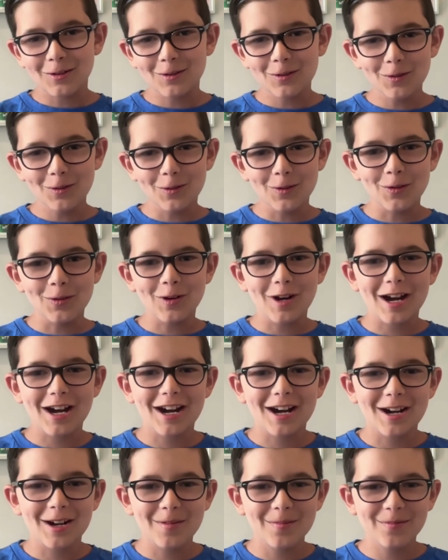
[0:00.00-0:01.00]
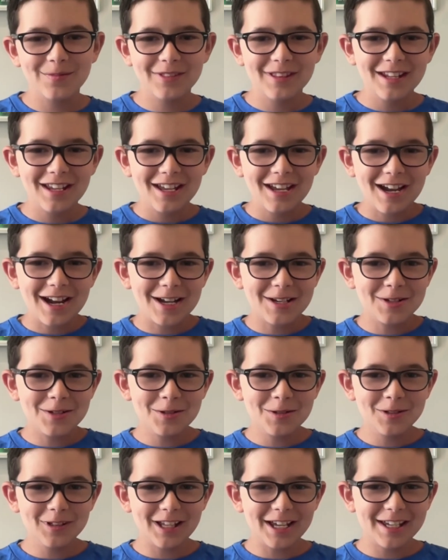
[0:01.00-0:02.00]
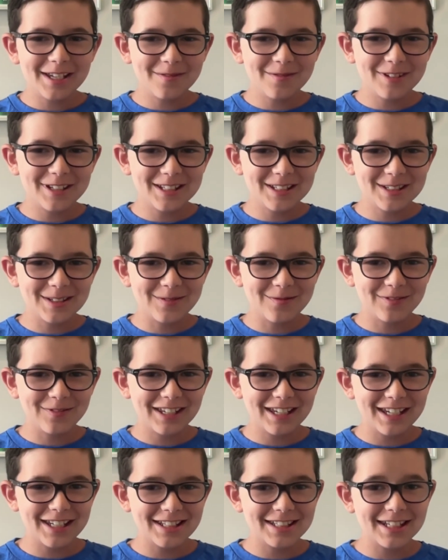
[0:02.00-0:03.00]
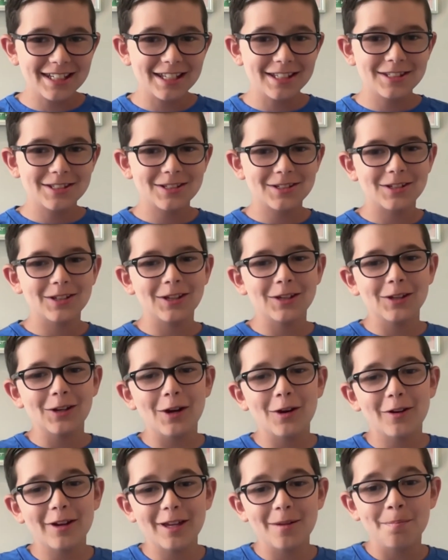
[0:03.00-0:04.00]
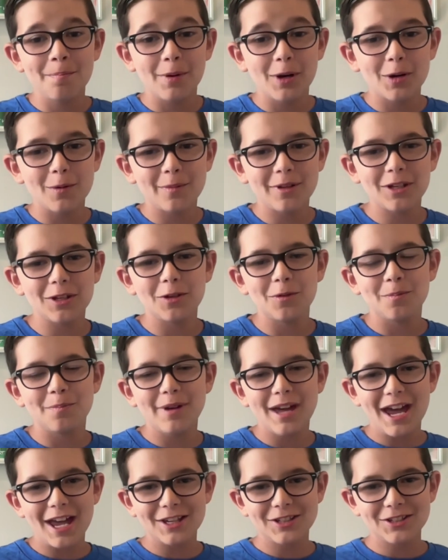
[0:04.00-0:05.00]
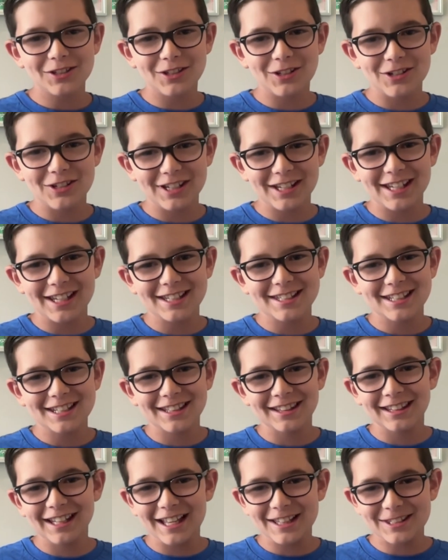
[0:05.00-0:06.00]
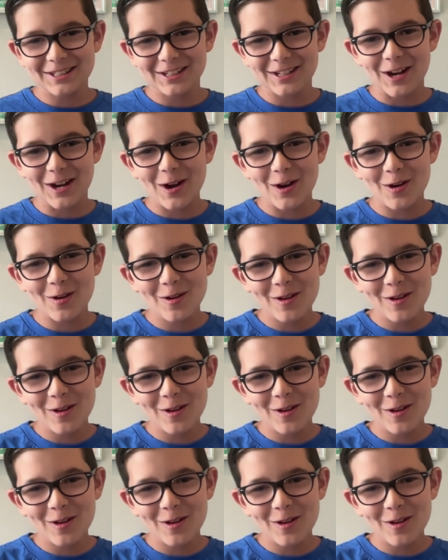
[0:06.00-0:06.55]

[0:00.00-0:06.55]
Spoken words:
Ooh, I do like me some case hits. In Bowman U Best, there's a case hit, Let's Go.